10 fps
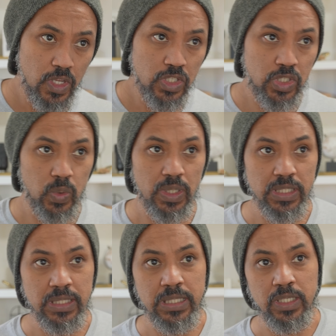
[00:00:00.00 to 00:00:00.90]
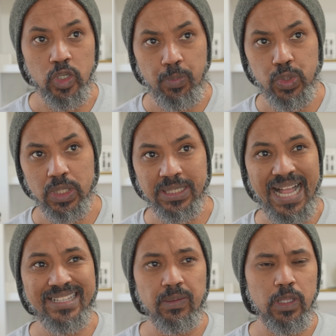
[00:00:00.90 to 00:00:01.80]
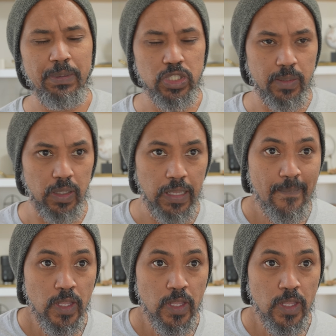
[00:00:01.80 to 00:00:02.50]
So the computer tells them what the picture is about.